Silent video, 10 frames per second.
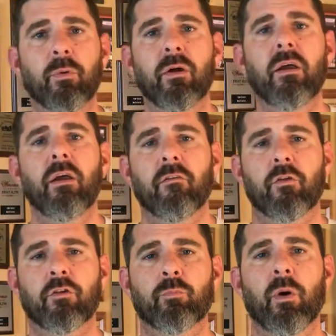But for
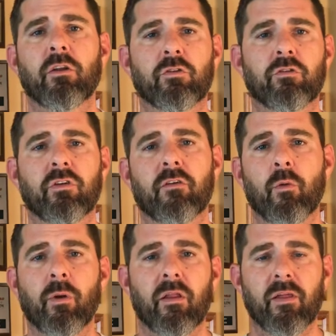the sponsors and
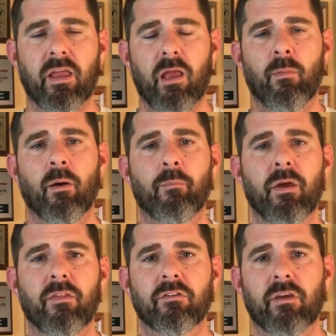everybody that came out and
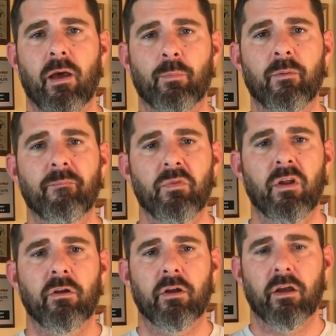made this happen,
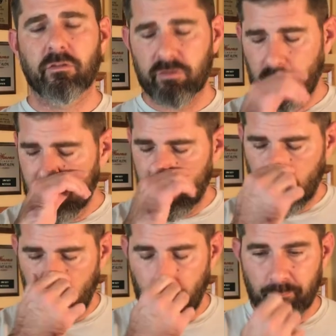you guys.
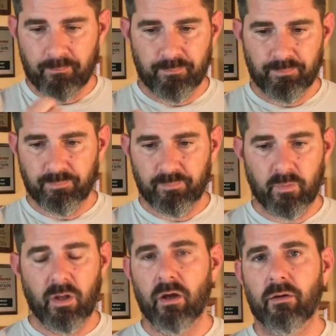Um,
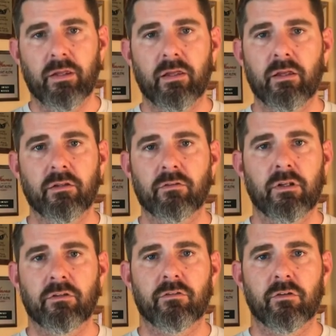uh, it, it,
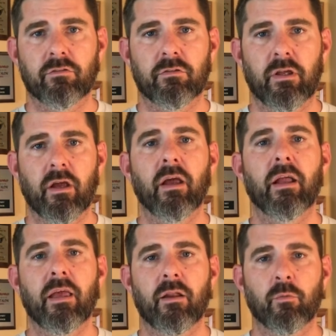it, just, uh,
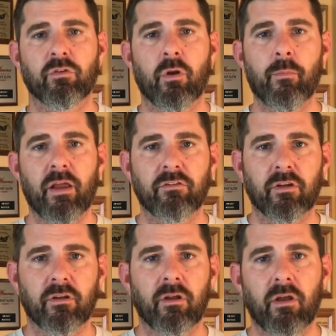again, it was an
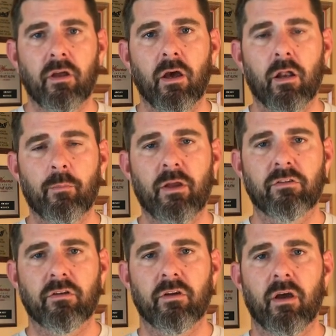amazing an
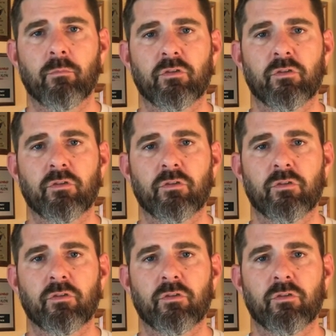amazing time.